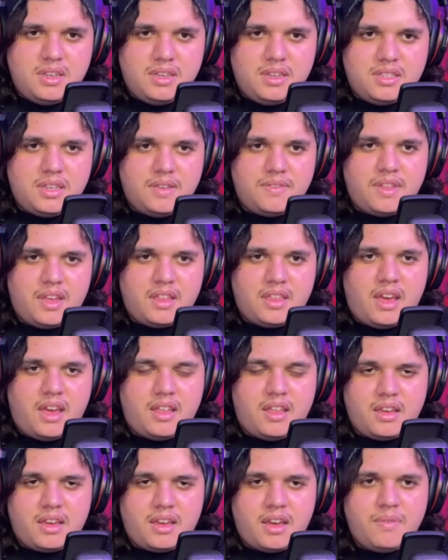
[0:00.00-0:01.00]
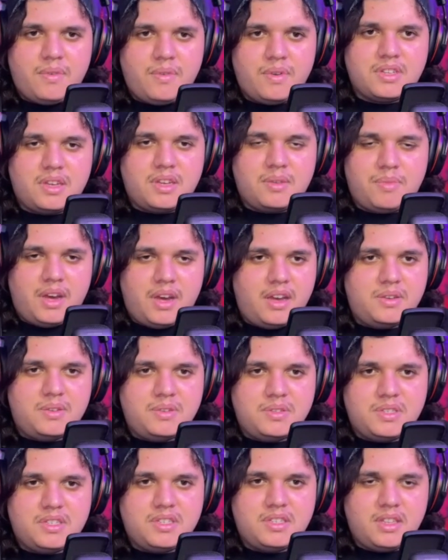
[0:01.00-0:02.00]
and stuff like that like i've worked on
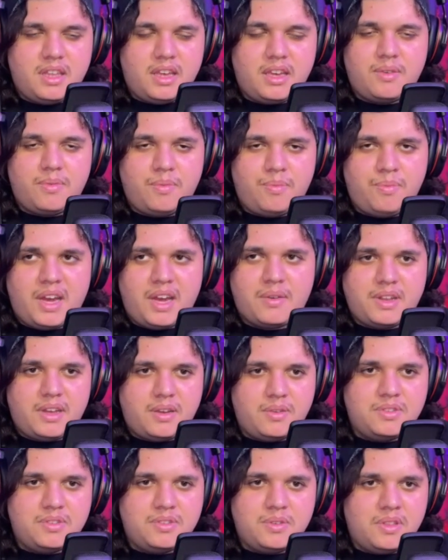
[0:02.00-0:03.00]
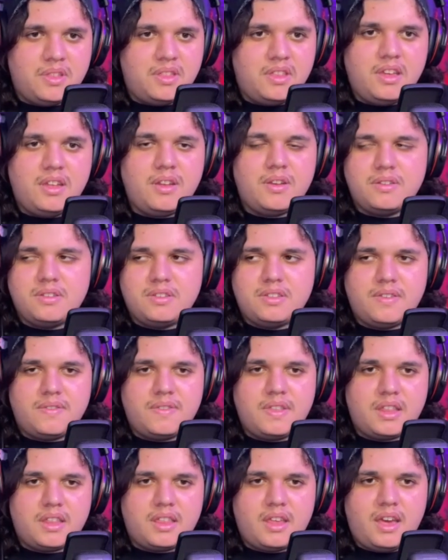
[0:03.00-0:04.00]
bios like back when i was doing theater and stuff
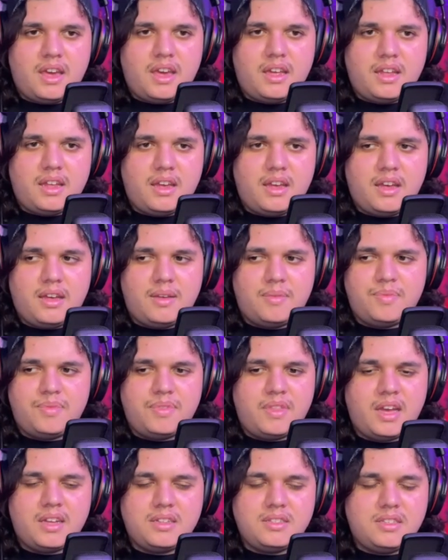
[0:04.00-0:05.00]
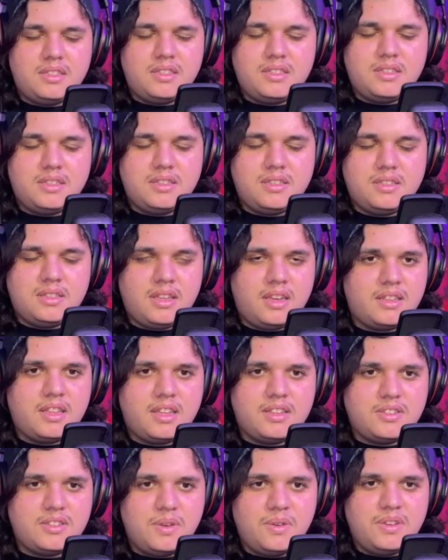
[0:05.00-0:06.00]
like that mm-hmm. um that's like
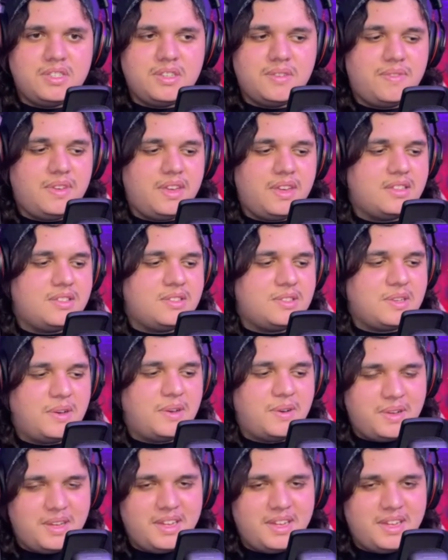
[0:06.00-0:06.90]
that's no easy feat so